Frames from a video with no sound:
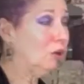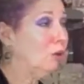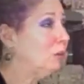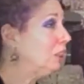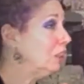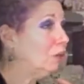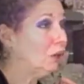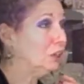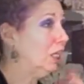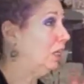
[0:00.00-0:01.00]
All we did
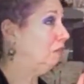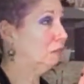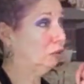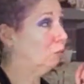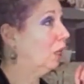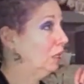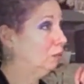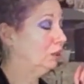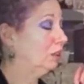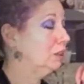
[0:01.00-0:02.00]
all day for a
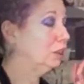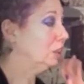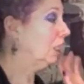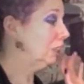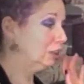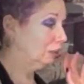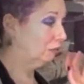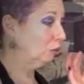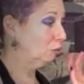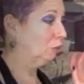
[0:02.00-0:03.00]
while was just answer the
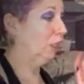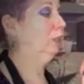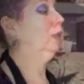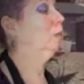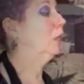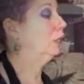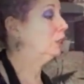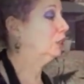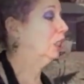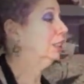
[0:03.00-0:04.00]
phone and
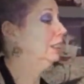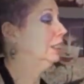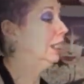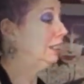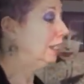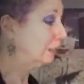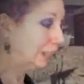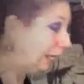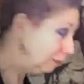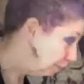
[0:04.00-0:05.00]
apologize and get
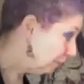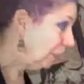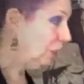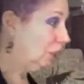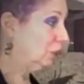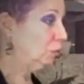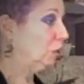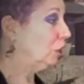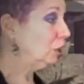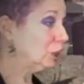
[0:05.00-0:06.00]
yelled at because we
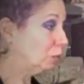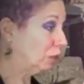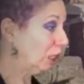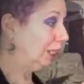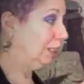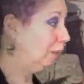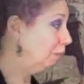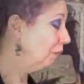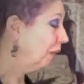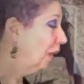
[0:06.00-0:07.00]
couldn't supply them.